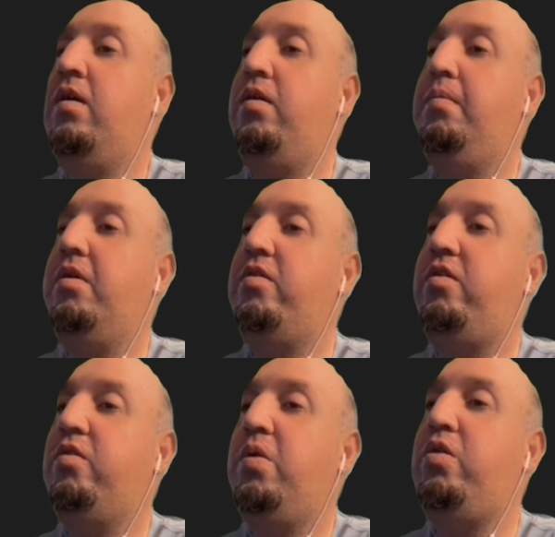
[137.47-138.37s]
because it's
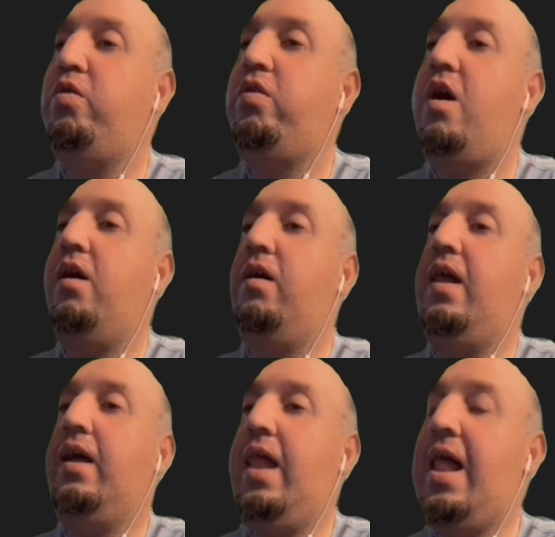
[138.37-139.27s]
going to toggle a
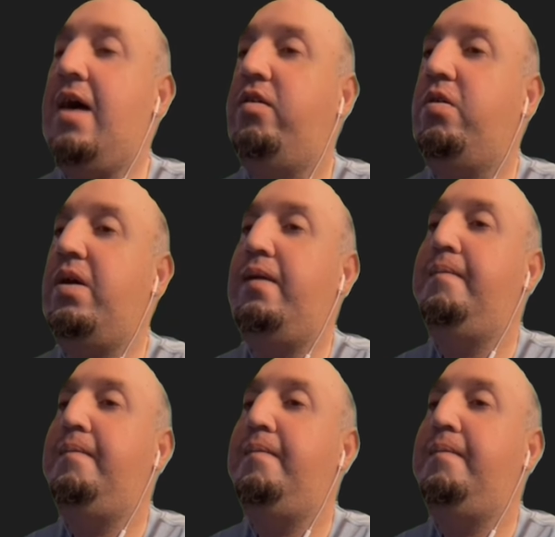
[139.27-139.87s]
class. All right,